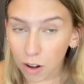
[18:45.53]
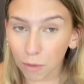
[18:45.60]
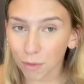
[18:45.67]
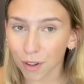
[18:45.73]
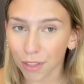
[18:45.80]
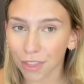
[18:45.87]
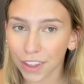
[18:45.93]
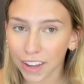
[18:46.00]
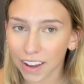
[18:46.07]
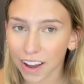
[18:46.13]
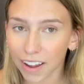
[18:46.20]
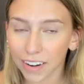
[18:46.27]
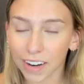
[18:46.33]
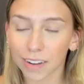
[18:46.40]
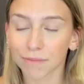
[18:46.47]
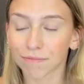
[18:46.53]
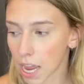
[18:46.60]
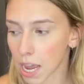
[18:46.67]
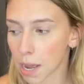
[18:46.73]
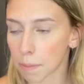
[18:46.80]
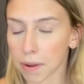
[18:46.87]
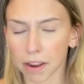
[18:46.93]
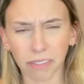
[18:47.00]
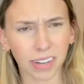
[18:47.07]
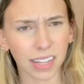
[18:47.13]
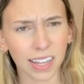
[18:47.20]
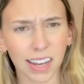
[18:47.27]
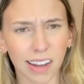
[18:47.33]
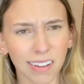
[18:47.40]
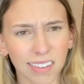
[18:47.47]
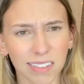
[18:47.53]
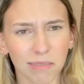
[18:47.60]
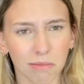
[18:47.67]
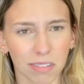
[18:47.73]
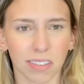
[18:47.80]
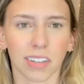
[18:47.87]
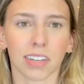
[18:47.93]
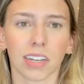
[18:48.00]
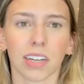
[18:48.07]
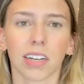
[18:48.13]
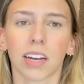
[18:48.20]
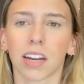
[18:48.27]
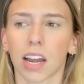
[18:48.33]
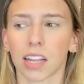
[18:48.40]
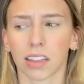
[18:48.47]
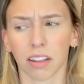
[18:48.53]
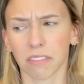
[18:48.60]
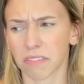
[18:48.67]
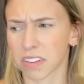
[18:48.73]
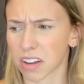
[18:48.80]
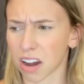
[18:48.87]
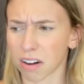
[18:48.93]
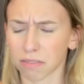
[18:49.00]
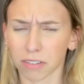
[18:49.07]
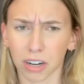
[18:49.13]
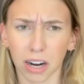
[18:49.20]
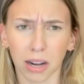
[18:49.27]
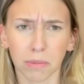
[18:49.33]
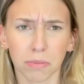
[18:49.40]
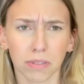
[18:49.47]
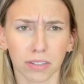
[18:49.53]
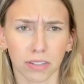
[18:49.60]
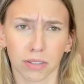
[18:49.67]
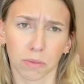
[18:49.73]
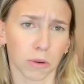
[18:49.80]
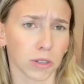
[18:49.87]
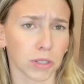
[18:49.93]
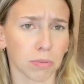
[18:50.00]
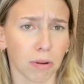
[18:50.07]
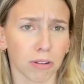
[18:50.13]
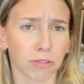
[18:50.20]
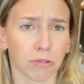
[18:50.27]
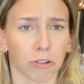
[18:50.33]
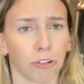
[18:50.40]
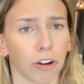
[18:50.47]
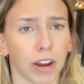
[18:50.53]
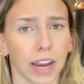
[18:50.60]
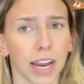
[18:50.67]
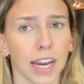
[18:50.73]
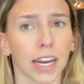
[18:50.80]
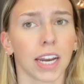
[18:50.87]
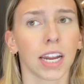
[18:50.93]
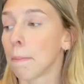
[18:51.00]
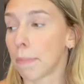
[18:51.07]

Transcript: We'll think on it. But everything else was good. I love the cover-ups. The sports bras are great.